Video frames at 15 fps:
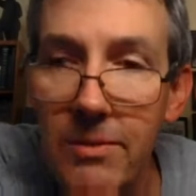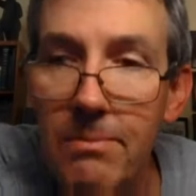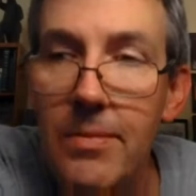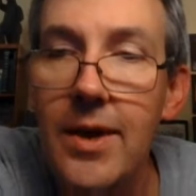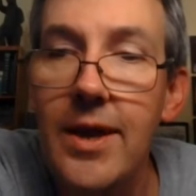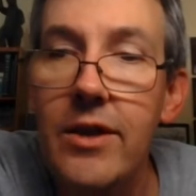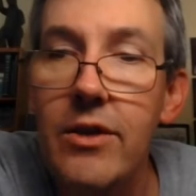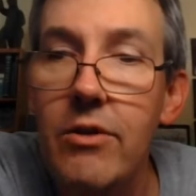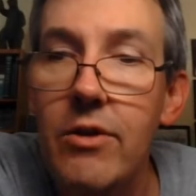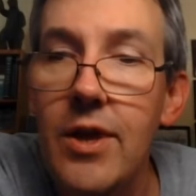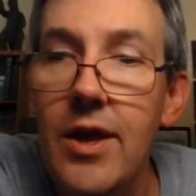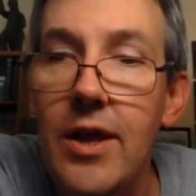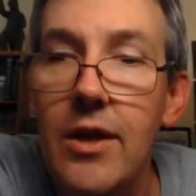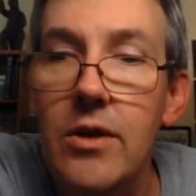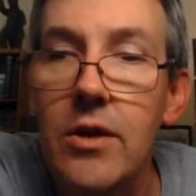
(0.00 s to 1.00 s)
keep banging your
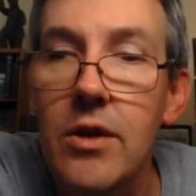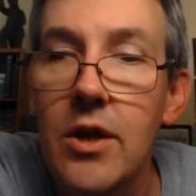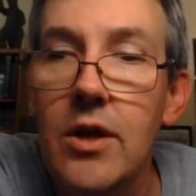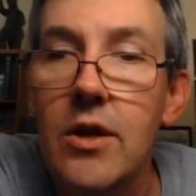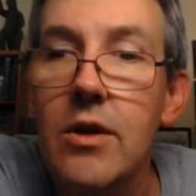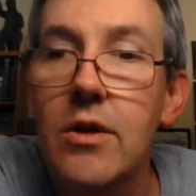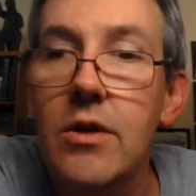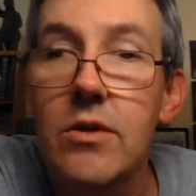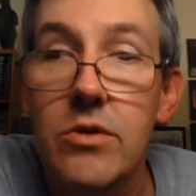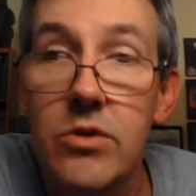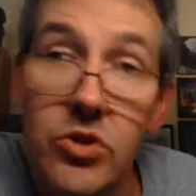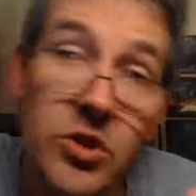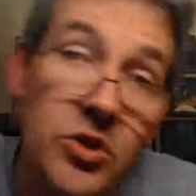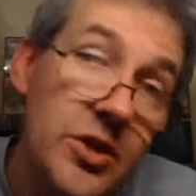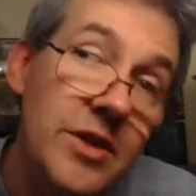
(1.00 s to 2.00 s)
head
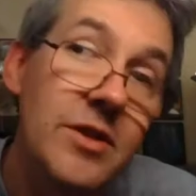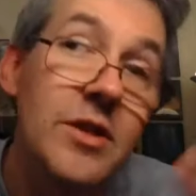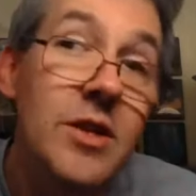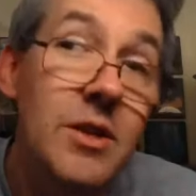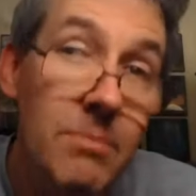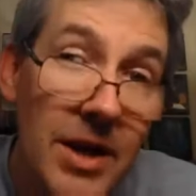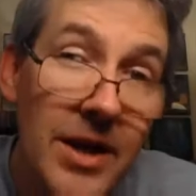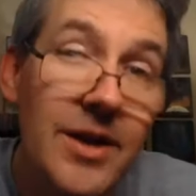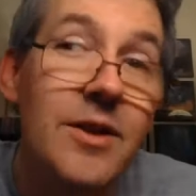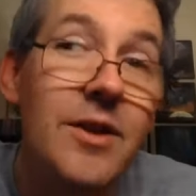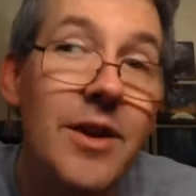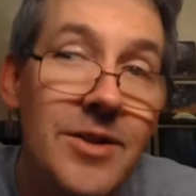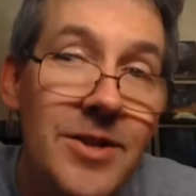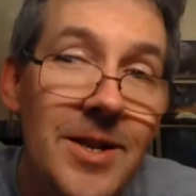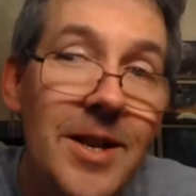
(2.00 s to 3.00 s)
just like they did back in
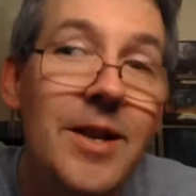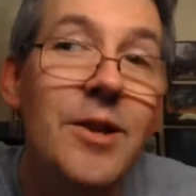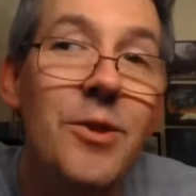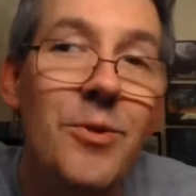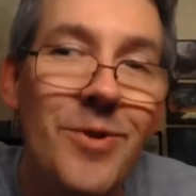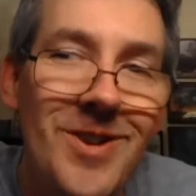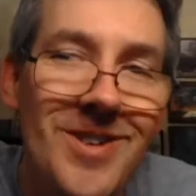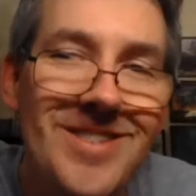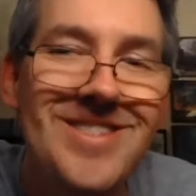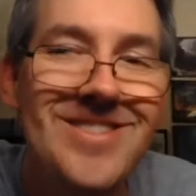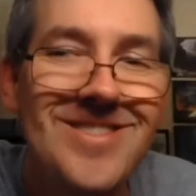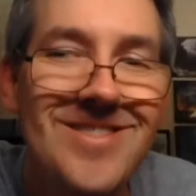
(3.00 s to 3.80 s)
1983.